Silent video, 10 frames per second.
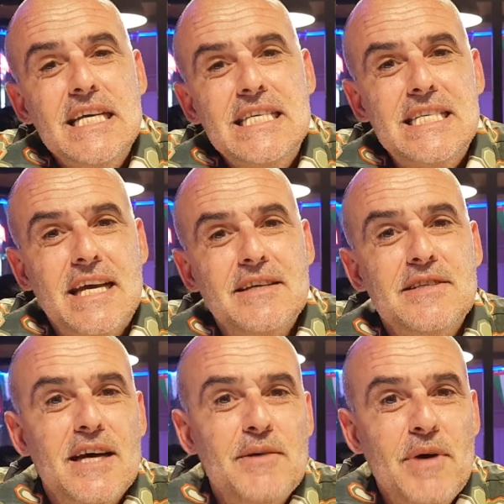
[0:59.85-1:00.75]
Second
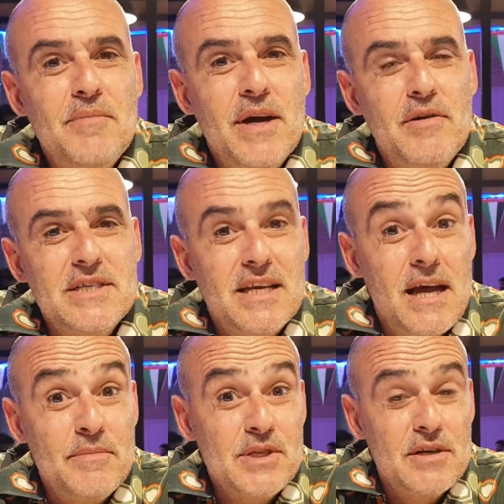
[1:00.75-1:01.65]
time, a marriage in
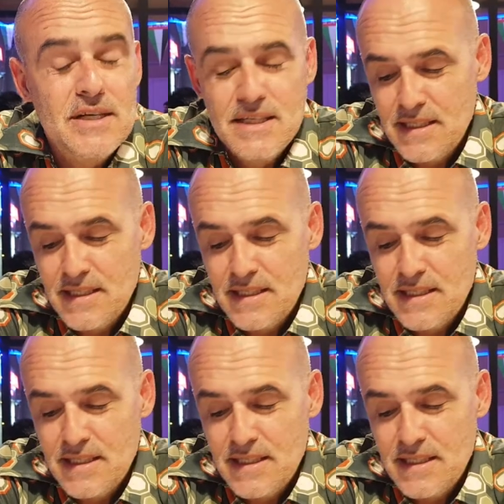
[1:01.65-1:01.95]
Amazon.